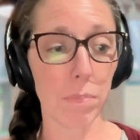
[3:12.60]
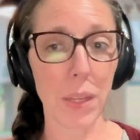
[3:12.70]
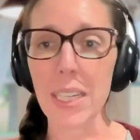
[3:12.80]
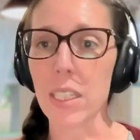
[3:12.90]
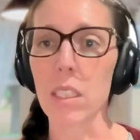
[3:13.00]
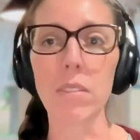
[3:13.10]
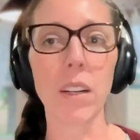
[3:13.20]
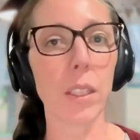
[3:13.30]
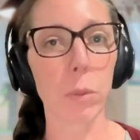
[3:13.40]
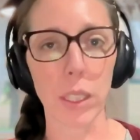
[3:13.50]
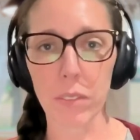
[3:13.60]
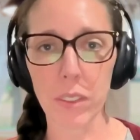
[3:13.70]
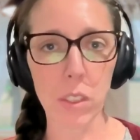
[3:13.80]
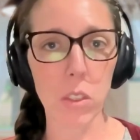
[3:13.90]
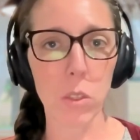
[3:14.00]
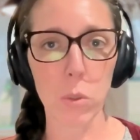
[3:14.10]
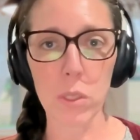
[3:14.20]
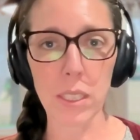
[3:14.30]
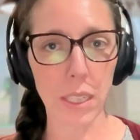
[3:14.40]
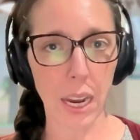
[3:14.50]
identifying relevant
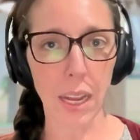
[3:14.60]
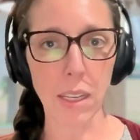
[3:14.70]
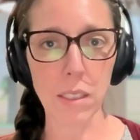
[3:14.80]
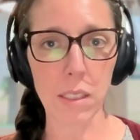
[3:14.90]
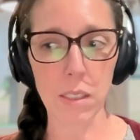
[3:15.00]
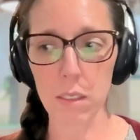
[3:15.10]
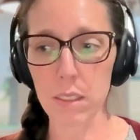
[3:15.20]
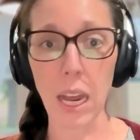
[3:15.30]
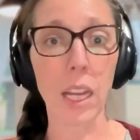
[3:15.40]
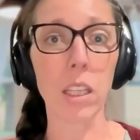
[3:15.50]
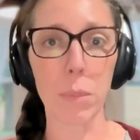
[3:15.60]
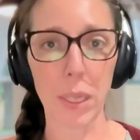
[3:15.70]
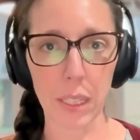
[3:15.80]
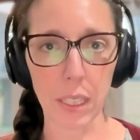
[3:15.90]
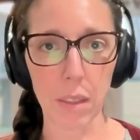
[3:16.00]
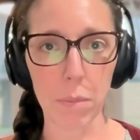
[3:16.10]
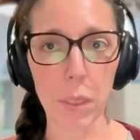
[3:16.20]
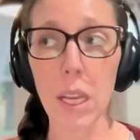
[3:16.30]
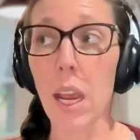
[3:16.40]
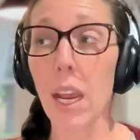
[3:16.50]
to-dos and tasks, documenting them,
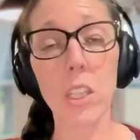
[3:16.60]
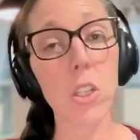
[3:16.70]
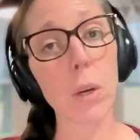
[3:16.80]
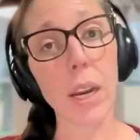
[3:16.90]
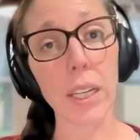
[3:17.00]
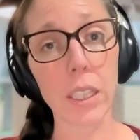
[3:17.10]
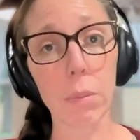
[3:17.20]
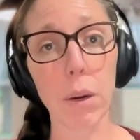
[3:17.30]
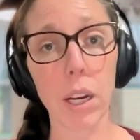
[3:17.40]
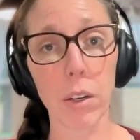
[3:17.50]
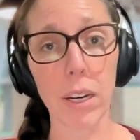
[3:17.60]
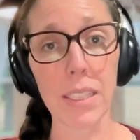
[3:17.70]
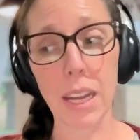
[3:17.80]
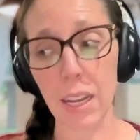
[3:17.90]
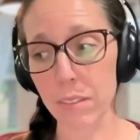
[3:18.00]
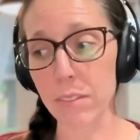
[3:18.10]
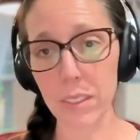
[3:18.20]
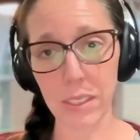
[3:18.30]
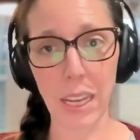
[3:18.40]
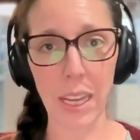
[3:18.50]
and then tracking the progress of
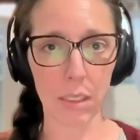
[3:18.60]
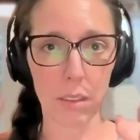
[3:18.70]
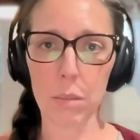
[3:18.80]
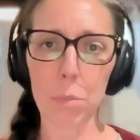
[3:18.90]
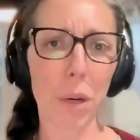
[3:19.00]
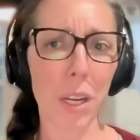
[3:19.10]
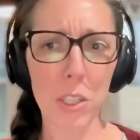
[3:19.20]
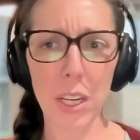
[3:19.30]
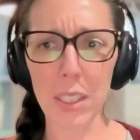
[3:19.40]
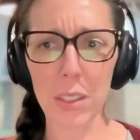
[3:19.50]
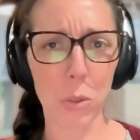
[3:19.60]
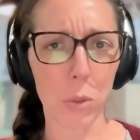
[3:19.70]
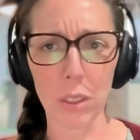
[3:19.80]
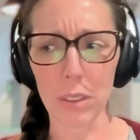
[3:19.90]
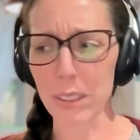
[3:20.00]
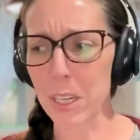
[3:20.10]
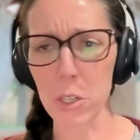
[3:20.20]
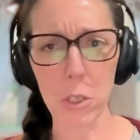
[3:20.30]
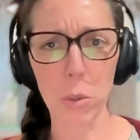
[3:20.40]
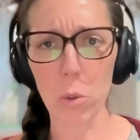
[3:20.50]
said project or
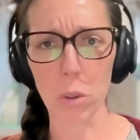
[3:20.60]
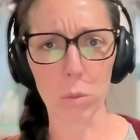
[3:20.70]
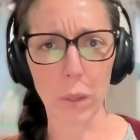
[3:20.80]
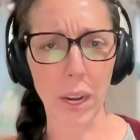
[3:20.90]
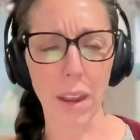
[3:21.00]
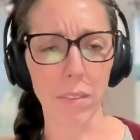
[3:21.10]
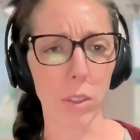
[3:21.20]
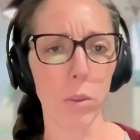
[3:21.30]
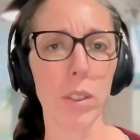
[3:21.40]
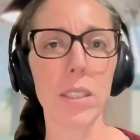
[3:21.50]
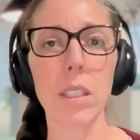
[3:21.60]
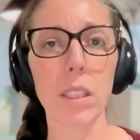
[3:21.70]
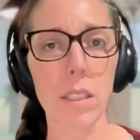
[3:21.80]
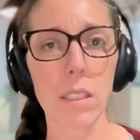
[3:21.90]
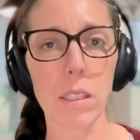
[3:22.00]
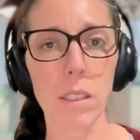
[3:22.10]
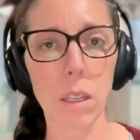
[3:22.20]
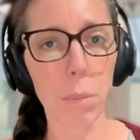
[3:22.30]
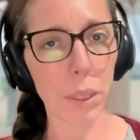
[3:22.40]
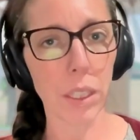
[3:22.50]
issue or what have you until it's
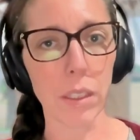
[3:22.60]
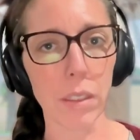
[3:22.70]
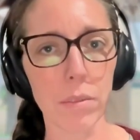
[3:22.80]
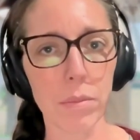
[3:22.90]
completed.